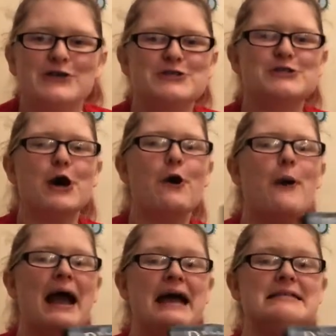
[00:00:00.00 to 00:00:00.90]

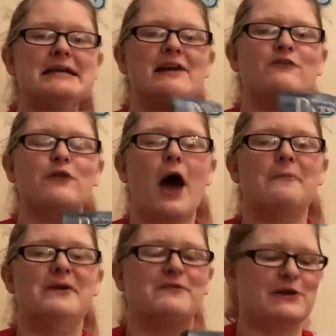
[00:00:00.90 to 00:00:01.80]
So I had to get a
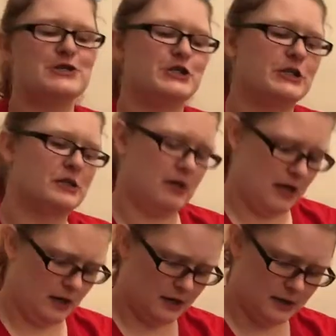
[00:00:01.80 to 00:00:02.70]
floppy version,
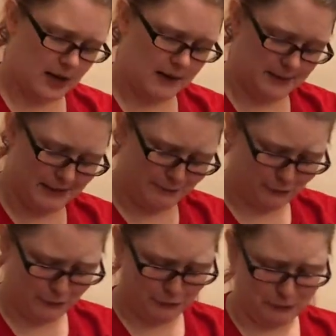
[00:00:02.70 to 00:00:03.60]
and I
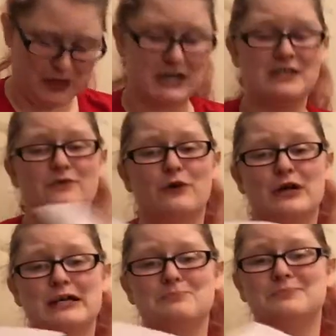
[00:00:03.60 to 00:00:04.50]
paid full price
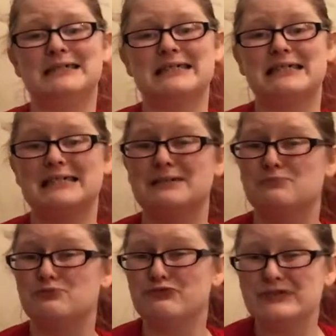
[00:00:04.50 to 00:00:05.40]
for it, but
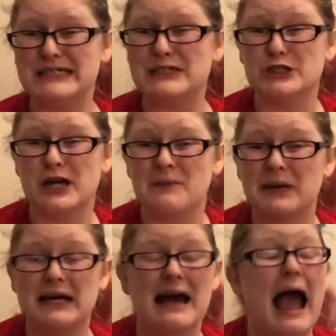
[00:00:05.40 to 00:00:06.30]
I'm pretty sure
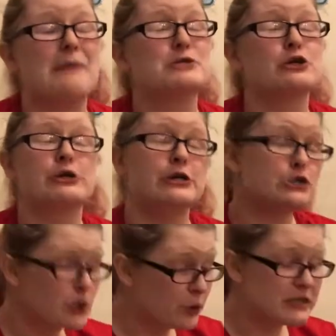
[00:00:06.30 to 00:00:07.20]
I'm gonna absolutely
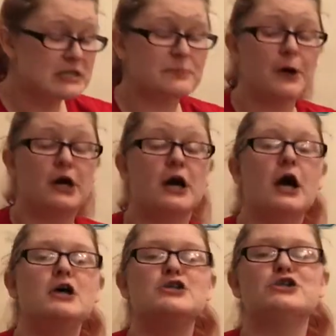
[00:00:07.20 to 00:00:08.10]
adore this book,
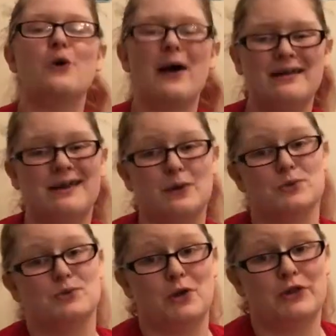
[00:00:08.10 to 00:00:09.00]
so I think it
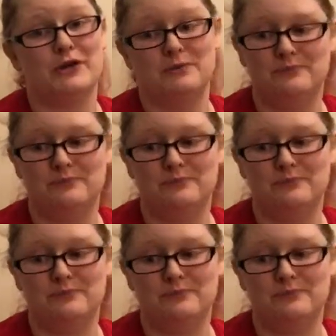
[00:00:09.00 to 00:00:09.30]
was worth it.